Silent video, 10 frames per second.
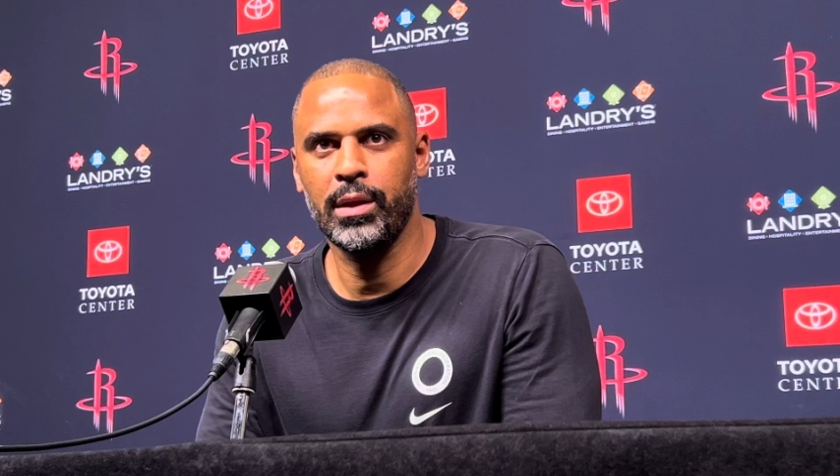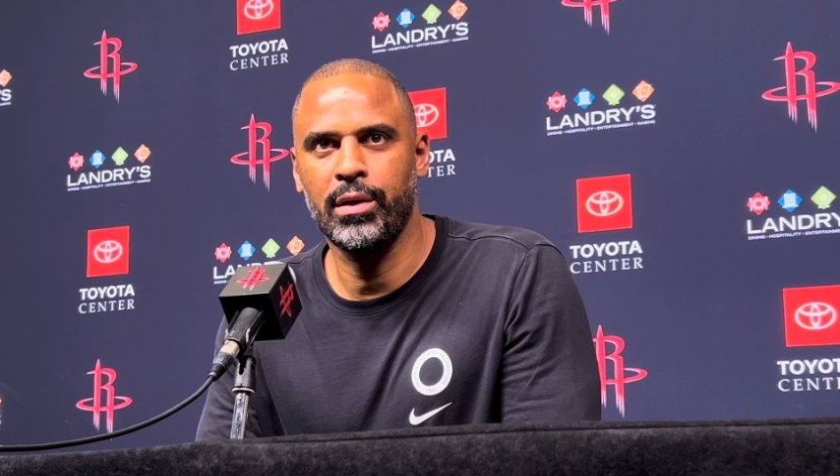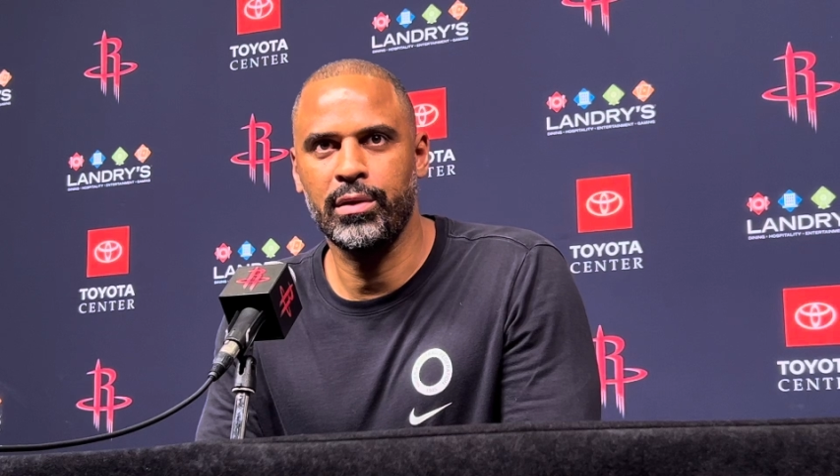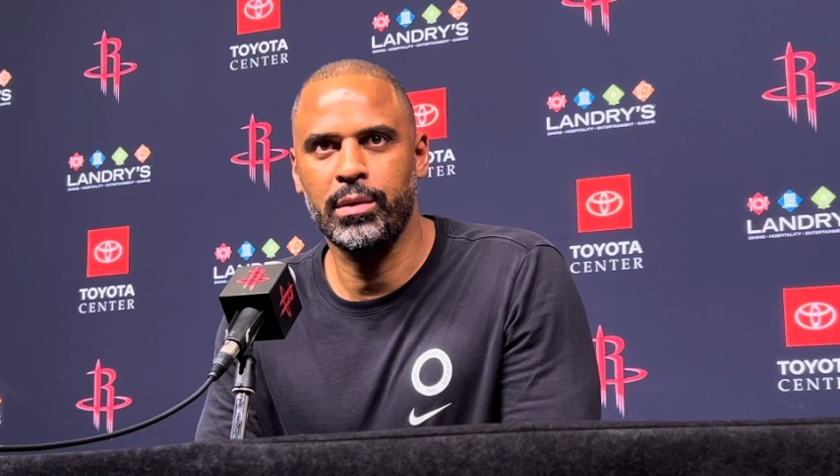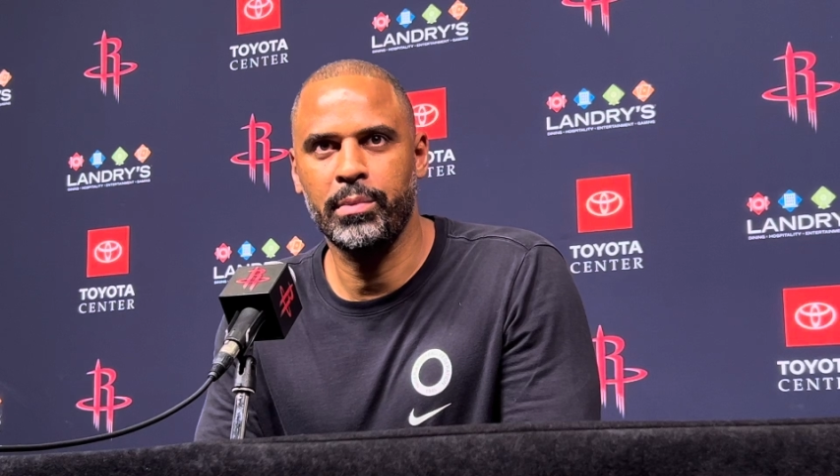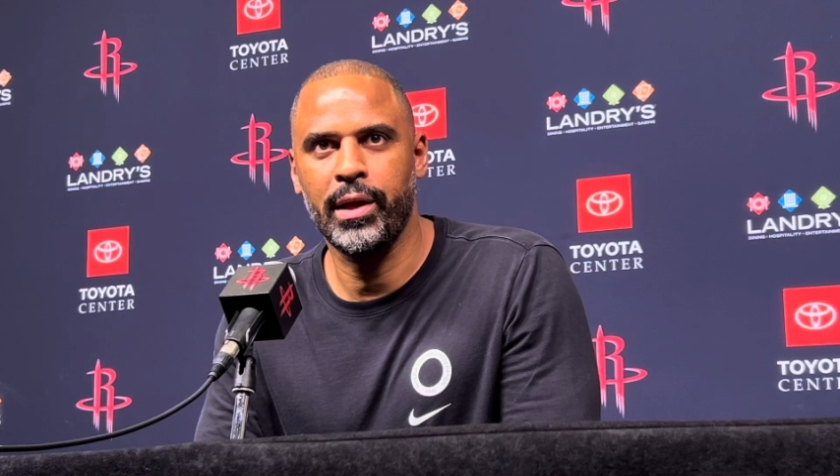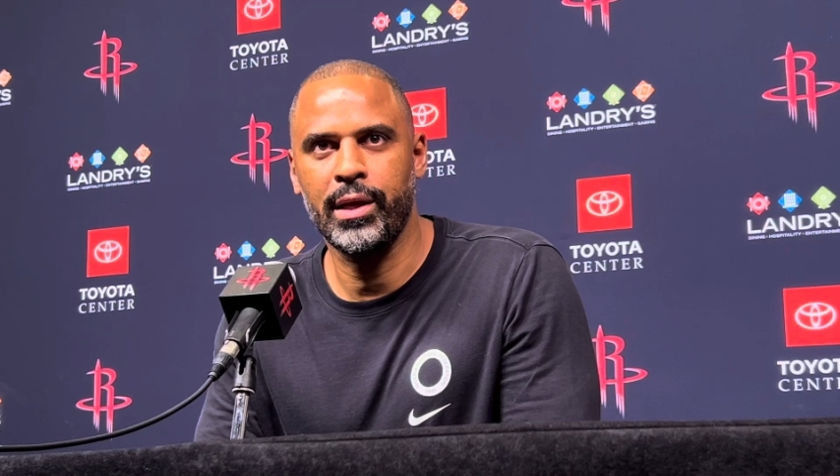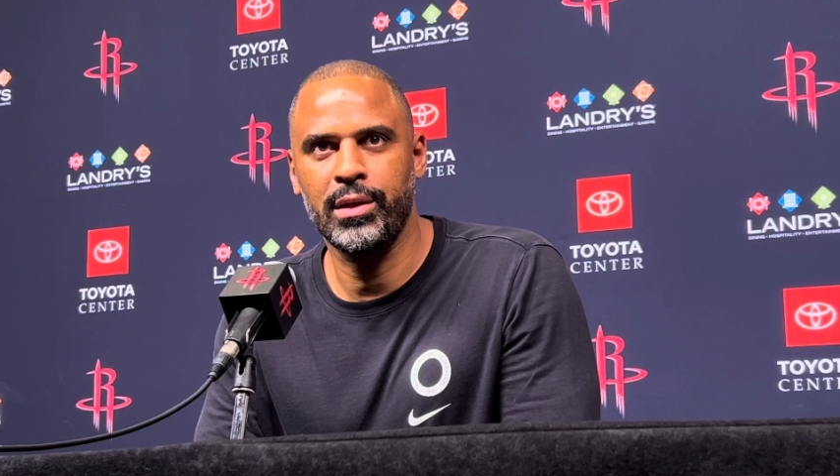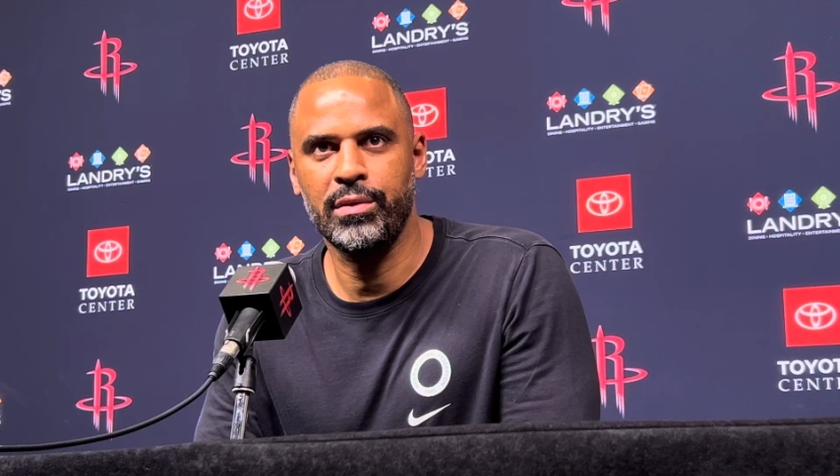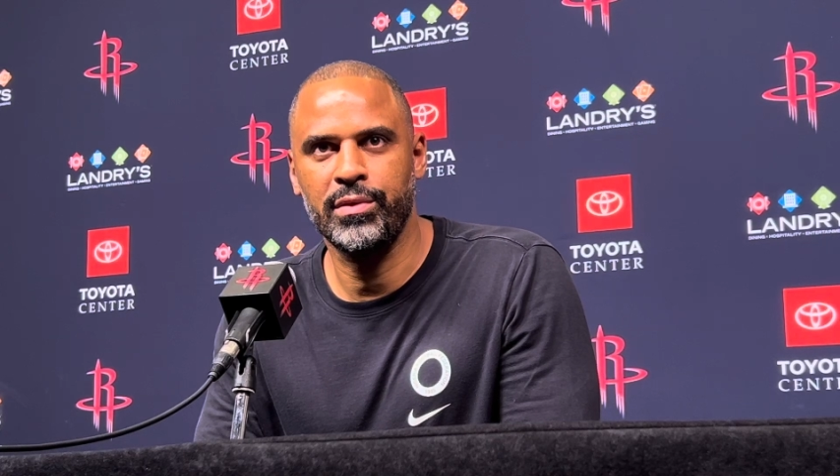longer than
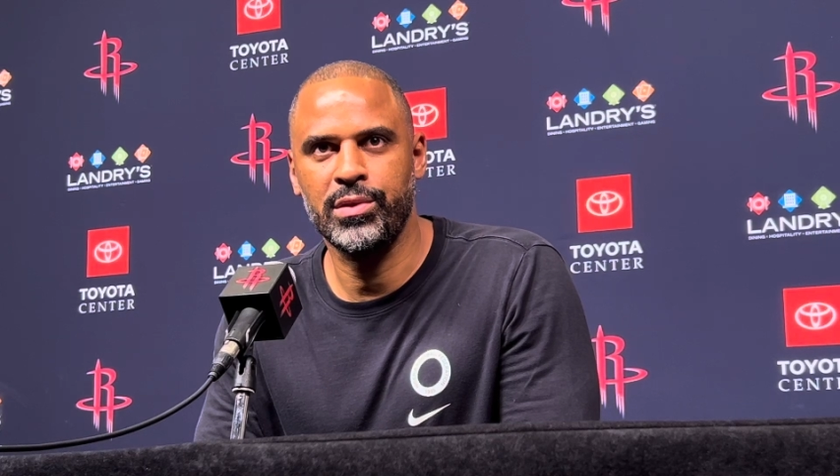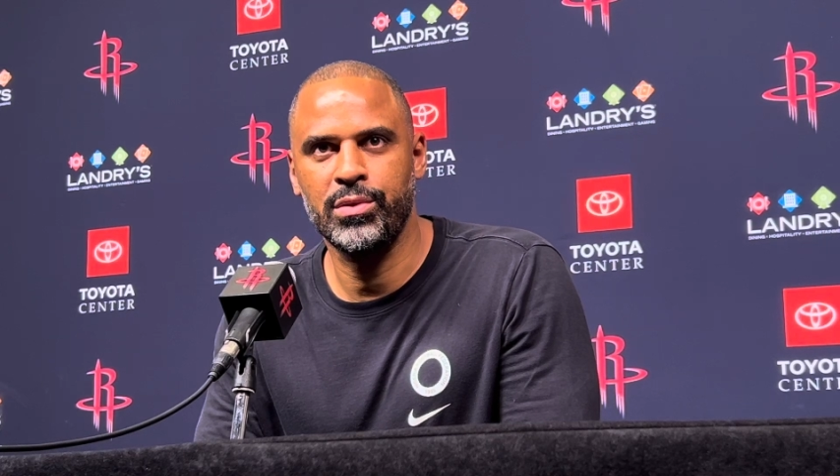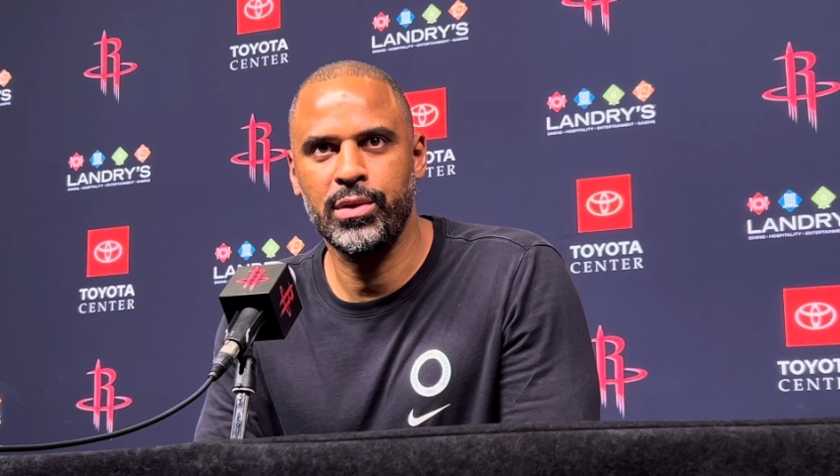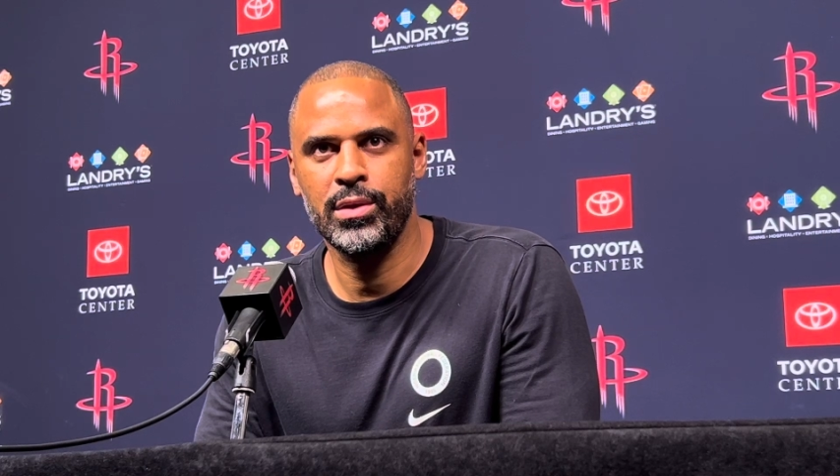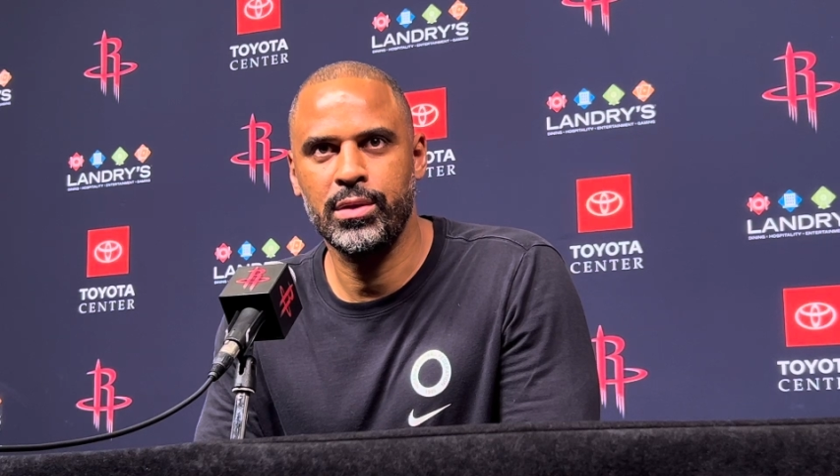planned in the first quarter.